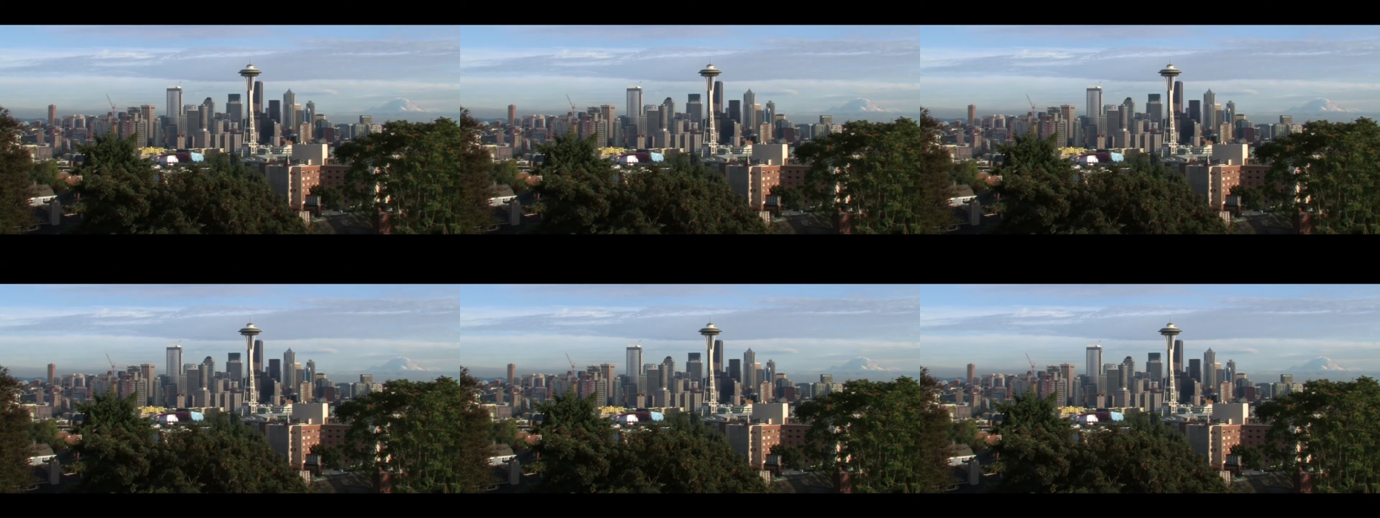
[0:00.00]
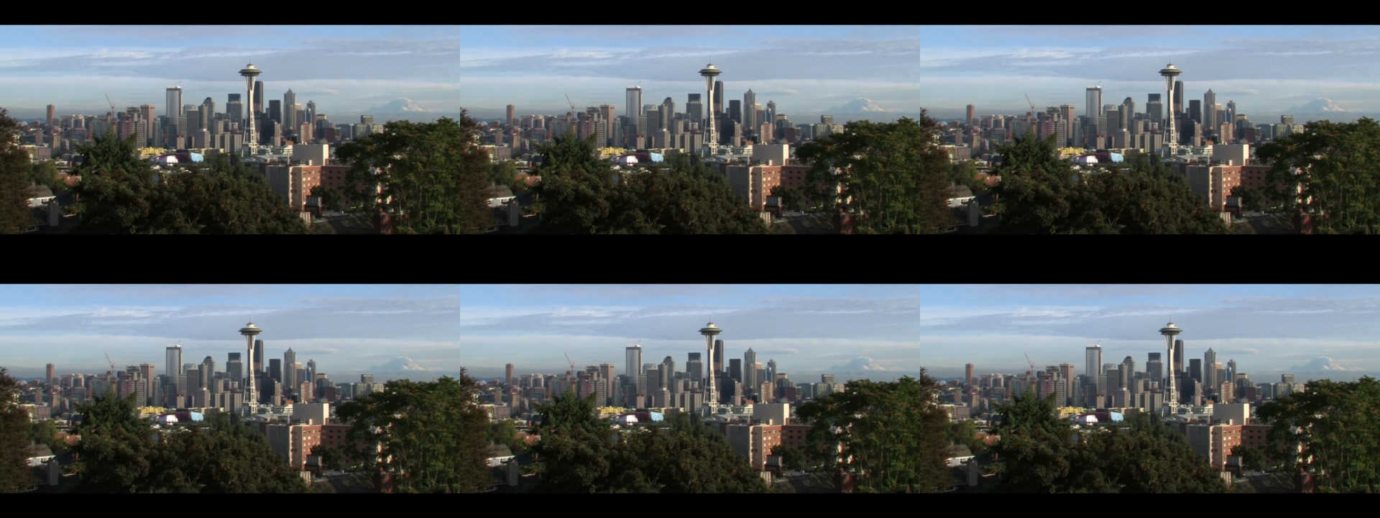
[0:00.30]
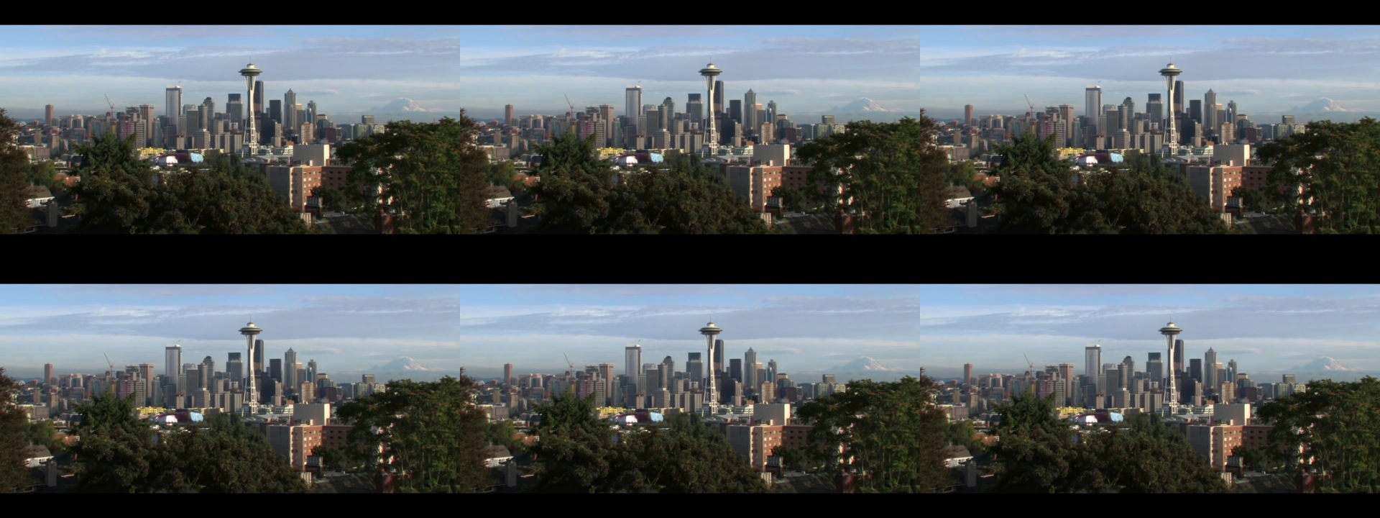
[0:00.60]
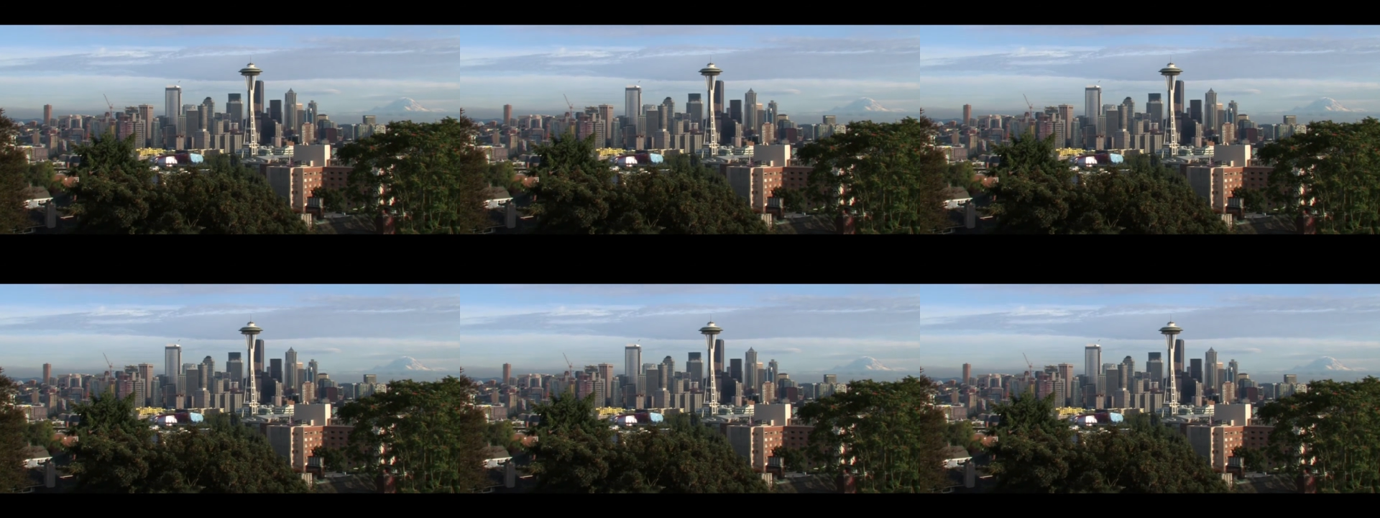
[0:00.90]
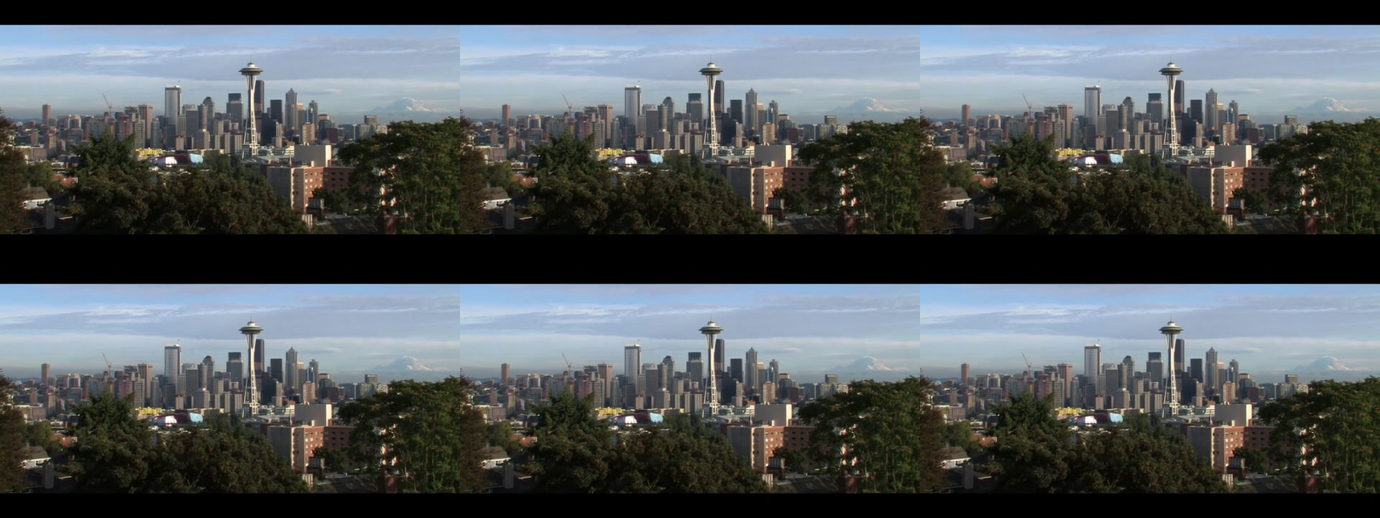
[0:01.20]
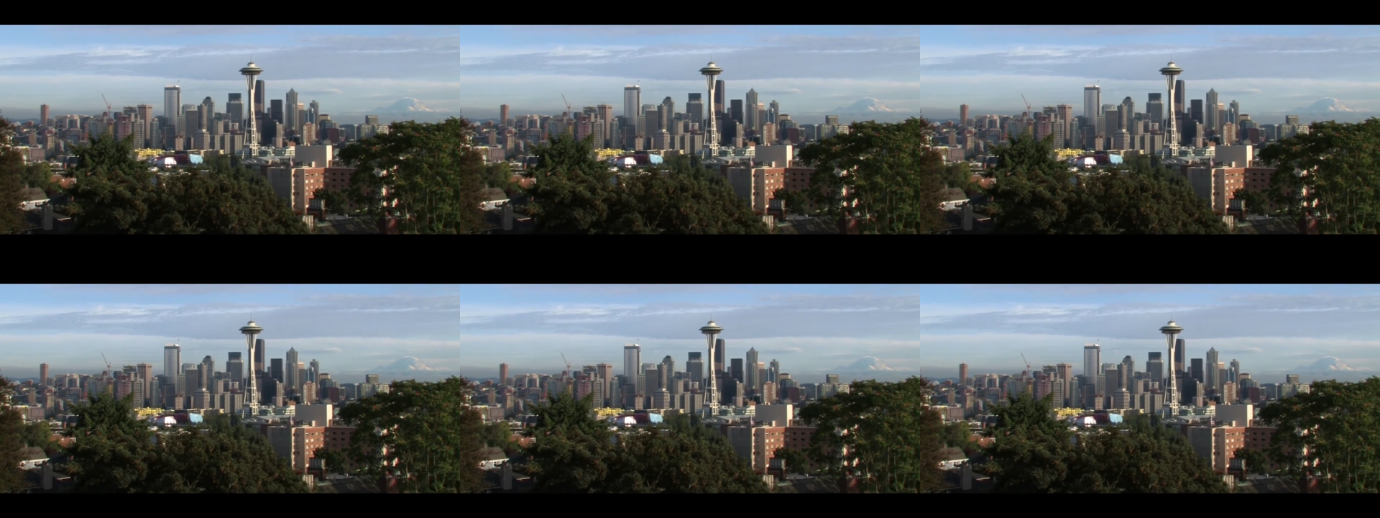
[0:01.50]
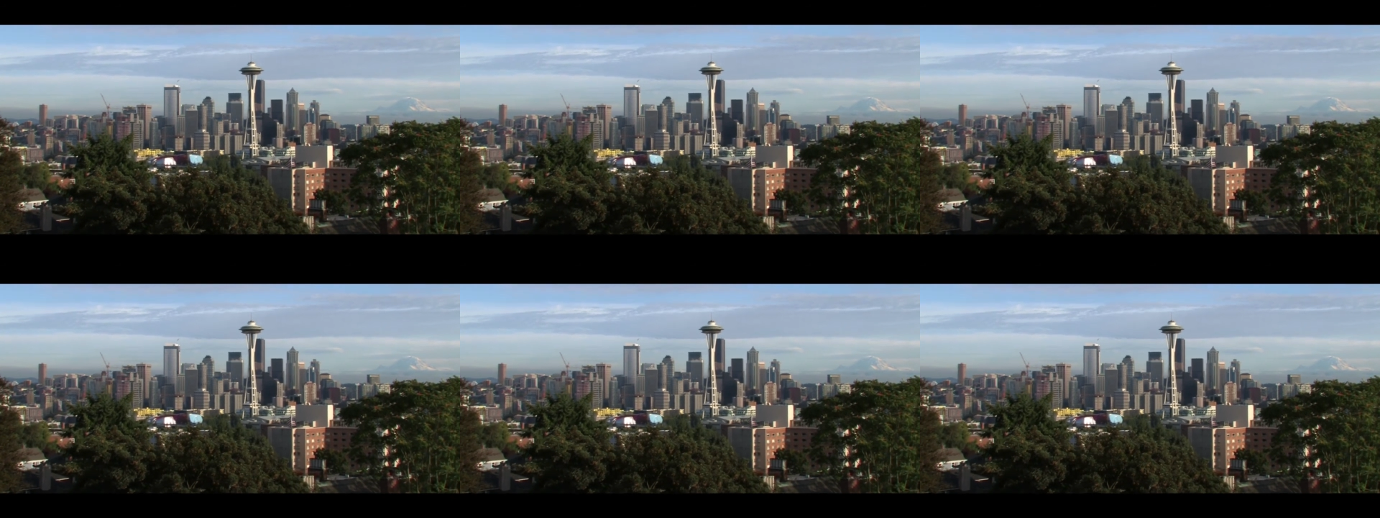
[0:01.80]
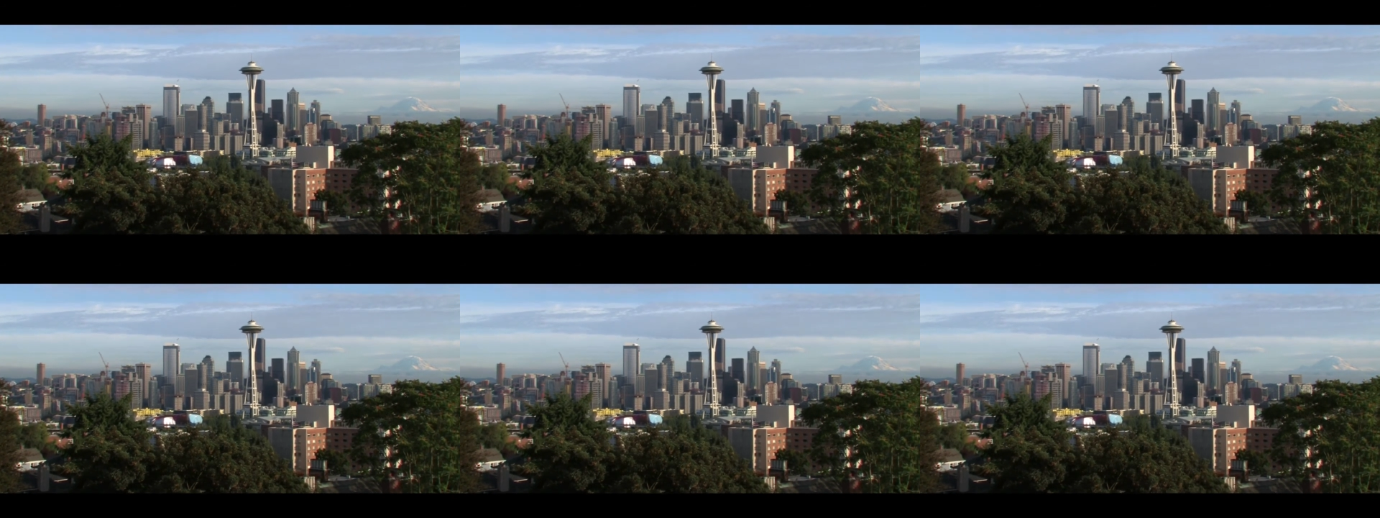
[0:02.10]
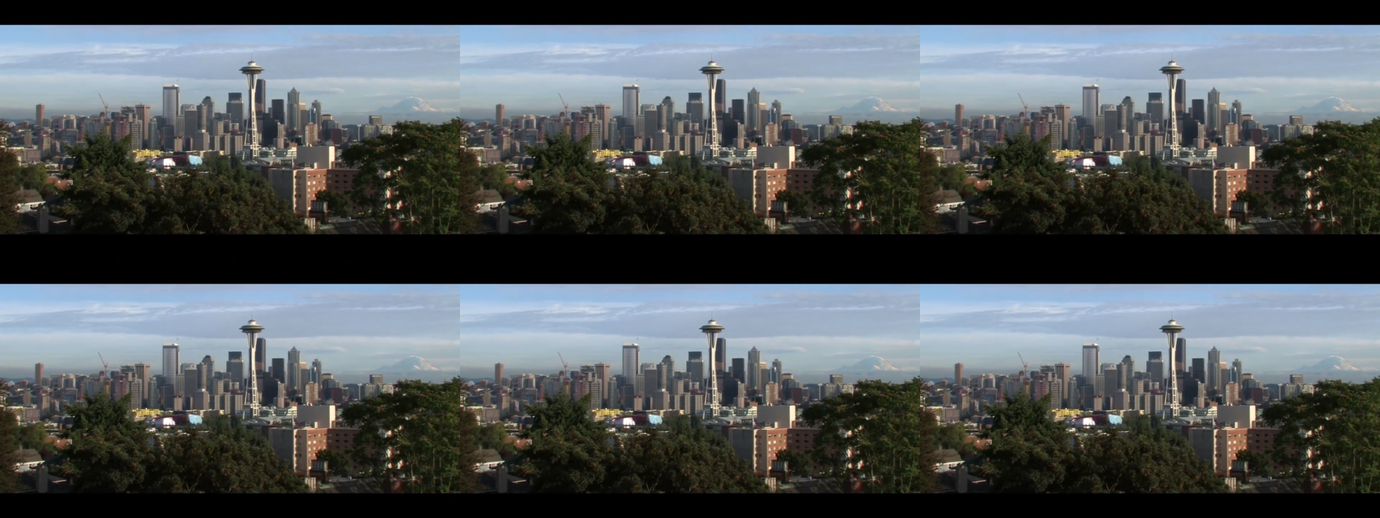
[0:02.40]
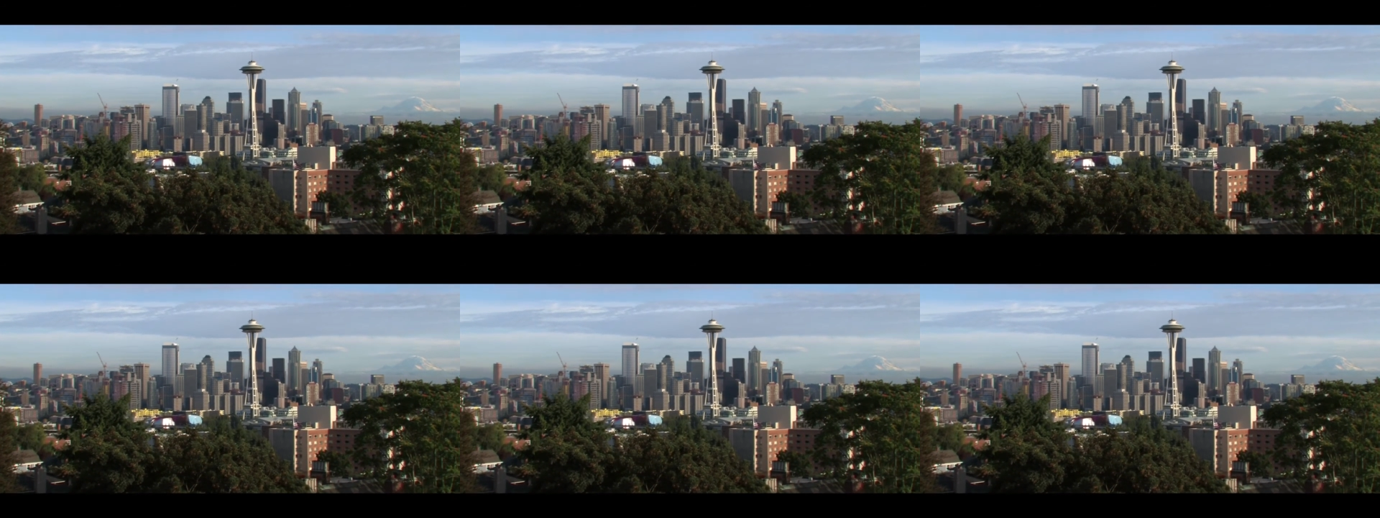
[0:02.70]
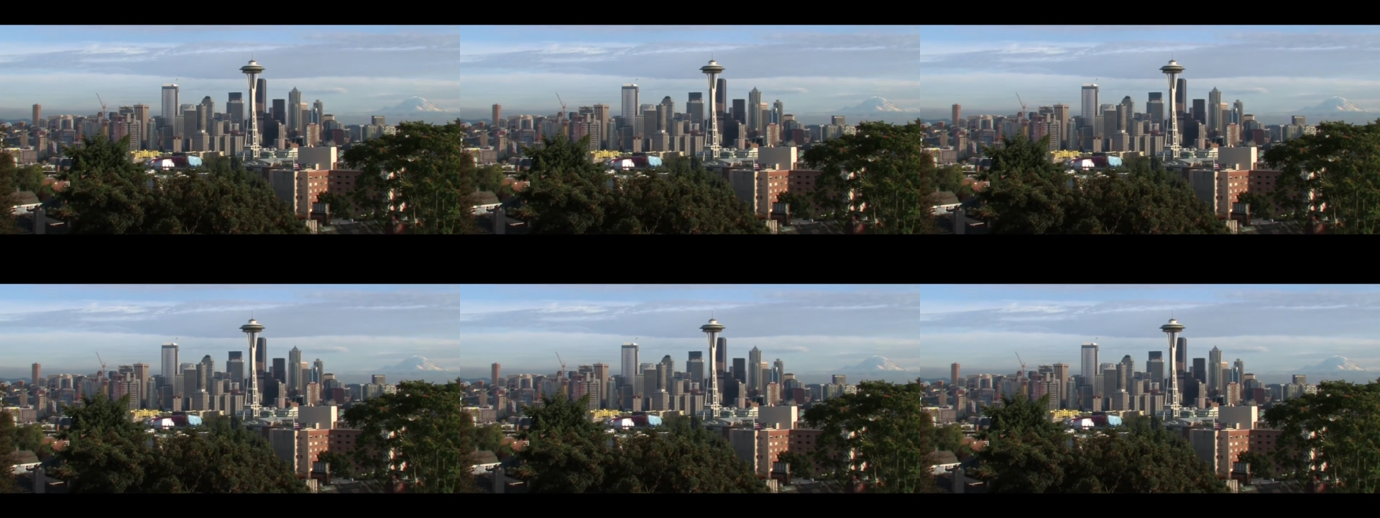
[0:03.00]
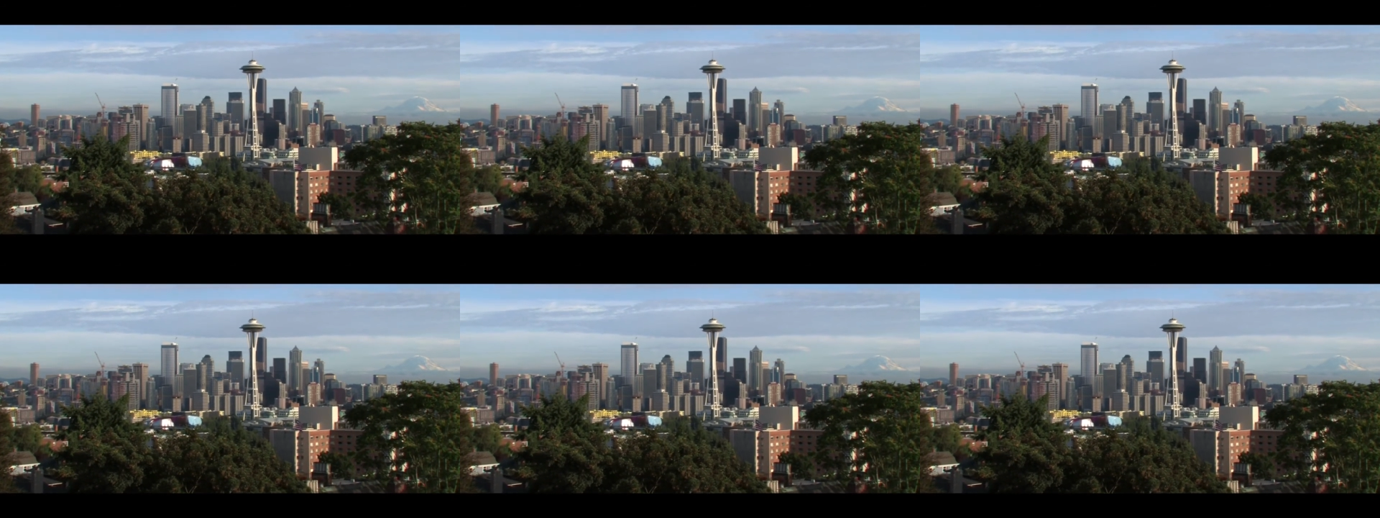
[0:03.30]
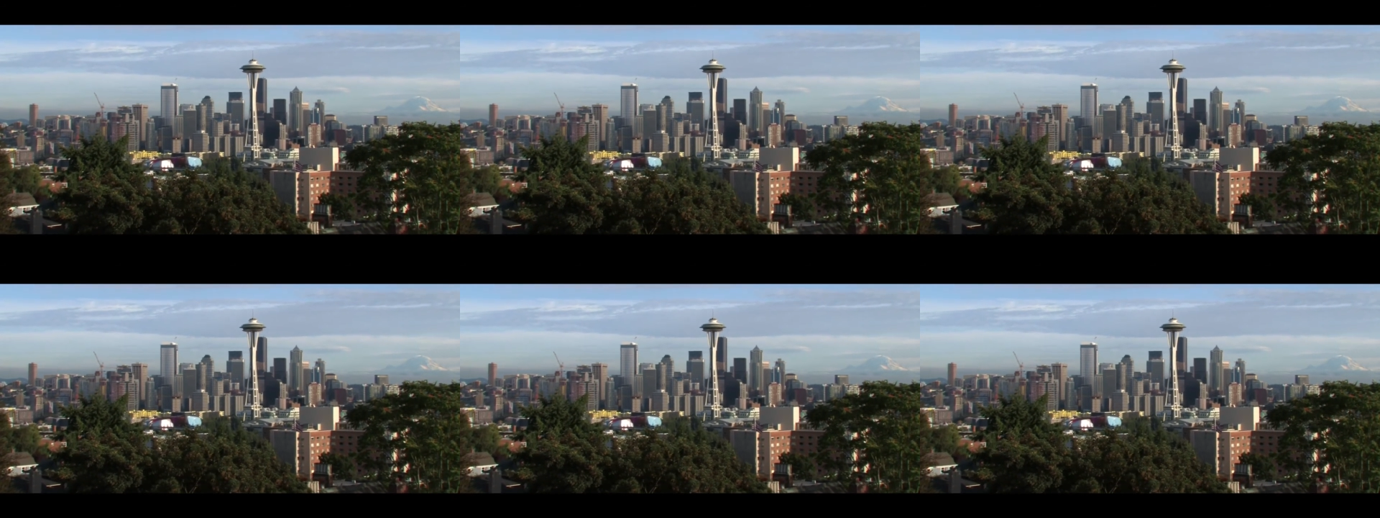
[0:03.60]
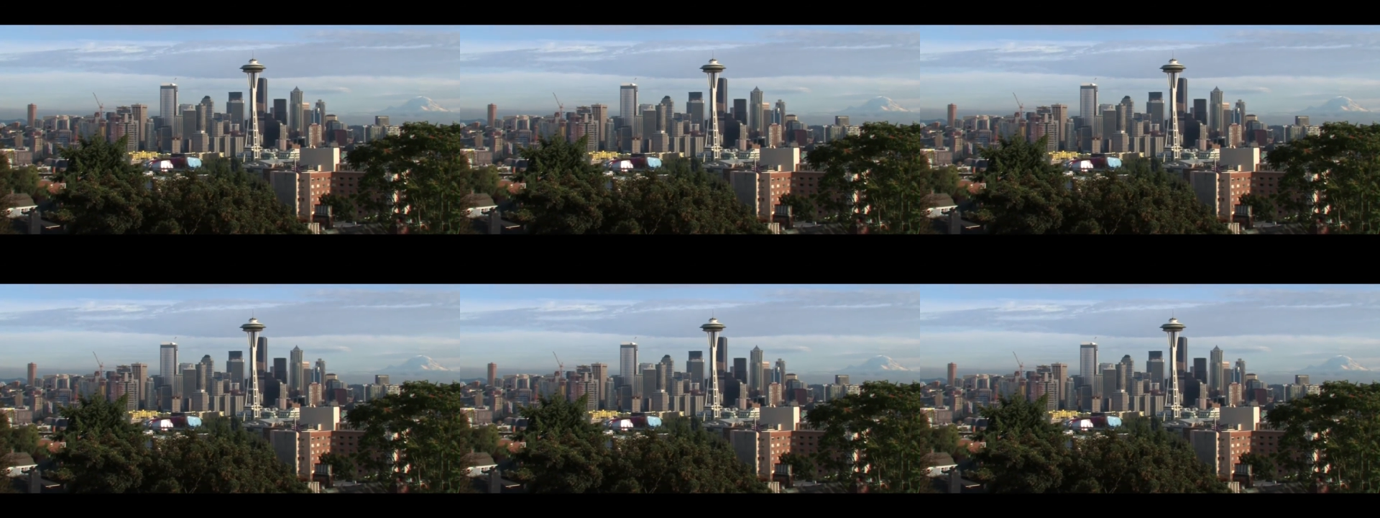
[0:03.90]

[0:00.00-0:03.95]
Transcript: Nobody's mouth can be seen.